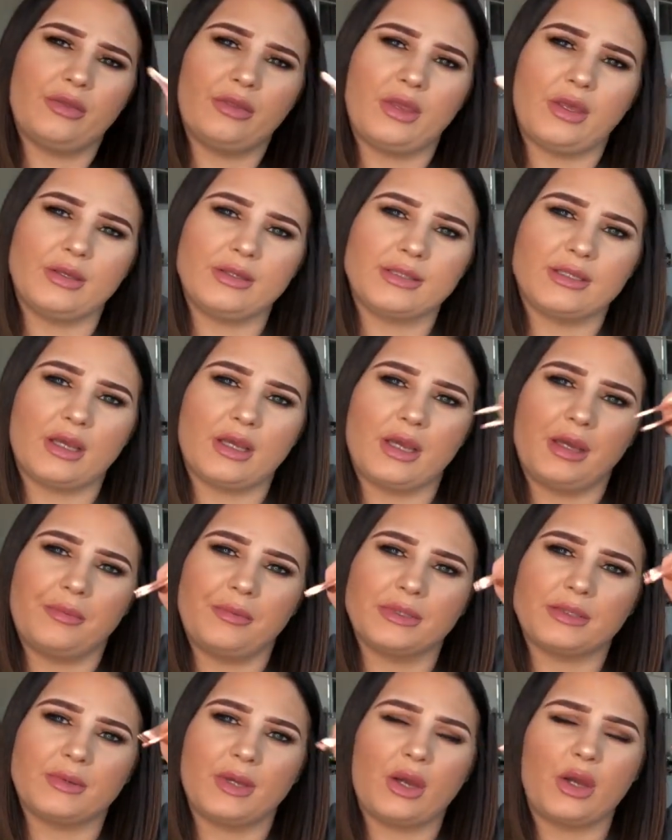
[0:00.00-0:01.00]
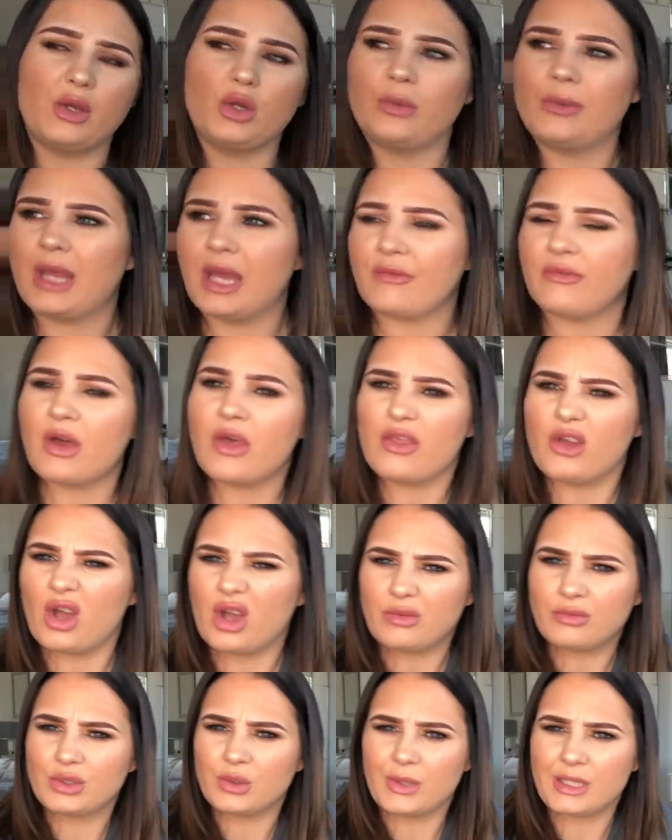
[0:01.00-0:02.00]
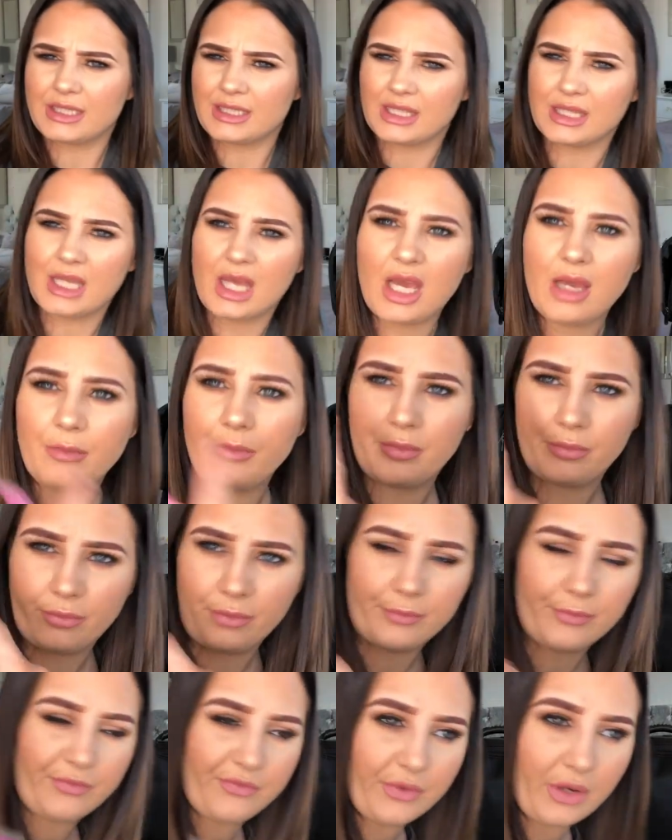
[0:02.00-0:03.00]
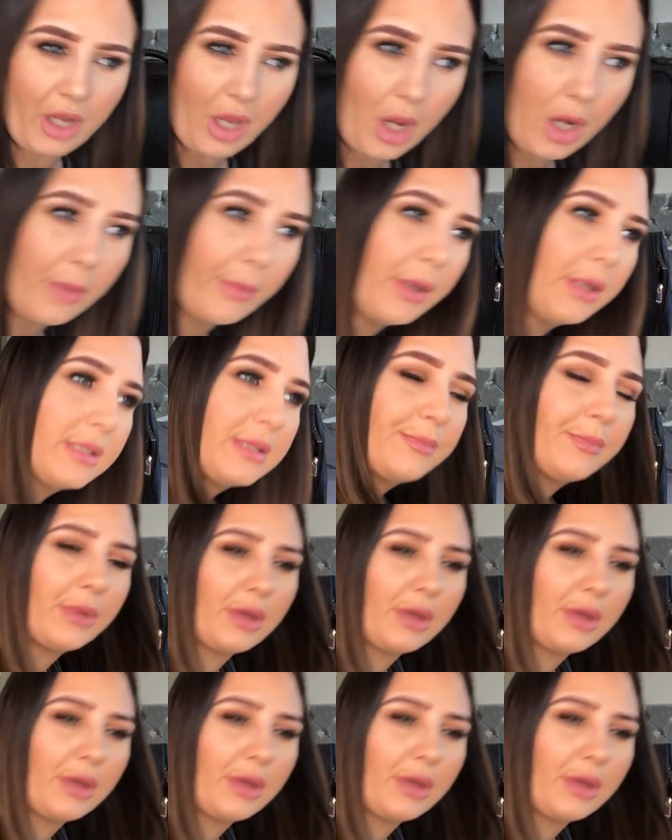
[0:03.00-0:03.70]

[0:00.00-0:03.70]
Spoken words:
those type as well. I normally have other tweezers in there for like eyebrows,